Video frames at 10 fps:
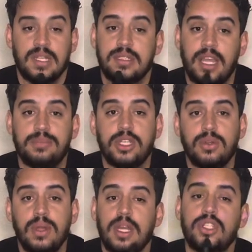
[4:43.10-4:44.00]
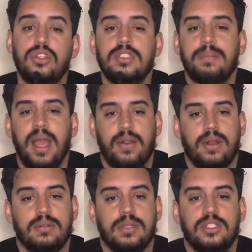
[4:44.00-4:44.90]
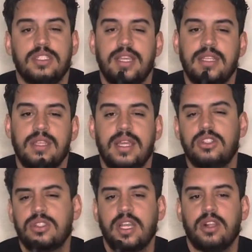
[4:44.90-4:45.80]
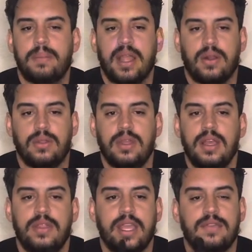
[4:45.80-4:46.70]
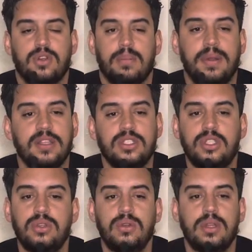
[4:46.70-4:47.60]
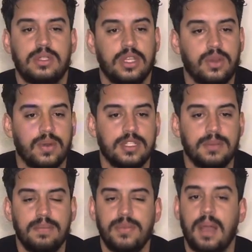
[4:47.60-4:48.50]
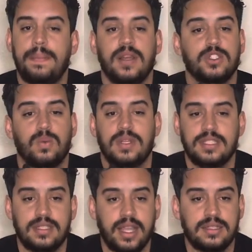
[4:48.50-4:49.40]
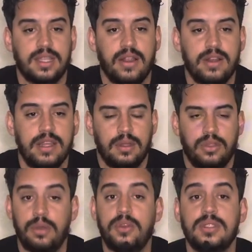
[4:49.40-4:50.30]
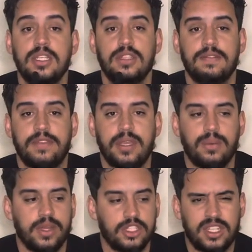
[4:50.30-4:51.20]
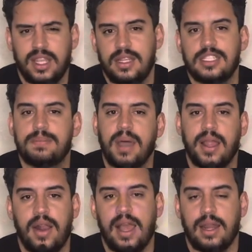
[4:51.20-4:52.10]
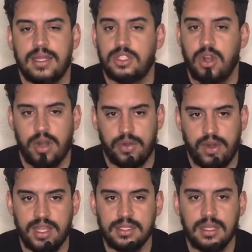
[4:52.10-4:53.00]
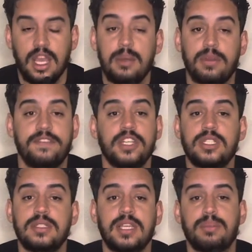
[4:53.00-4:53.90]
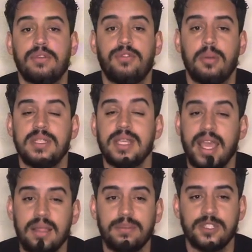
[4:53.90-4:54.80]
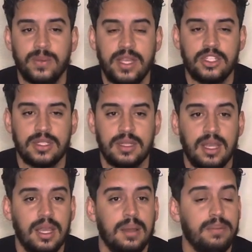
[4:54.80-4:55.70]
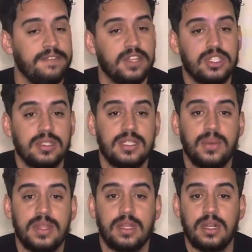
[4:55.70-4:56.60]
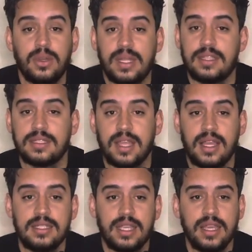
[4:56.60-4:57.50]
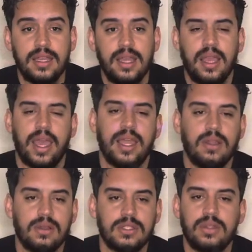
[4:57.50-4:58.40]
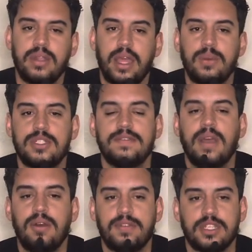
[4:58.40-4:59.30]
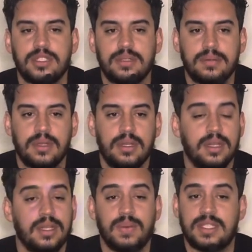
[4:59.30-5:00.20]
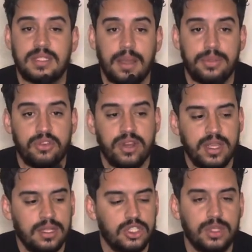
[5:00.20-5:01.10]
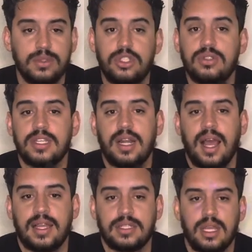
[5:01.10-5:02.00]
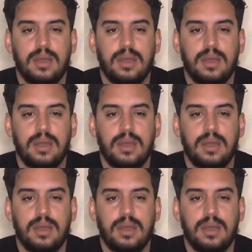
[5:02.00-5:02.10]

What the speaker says: Step 2, choose a background. She takes the entertainer background that gives her a +2 to charisma, a +1 to dexterity, the musician feat, which can inspire allies during rest, proficiency in performance and persuasion, proficiency with the loot and disguise kit, and also the language of Elvish. With step 3, she would choose a class.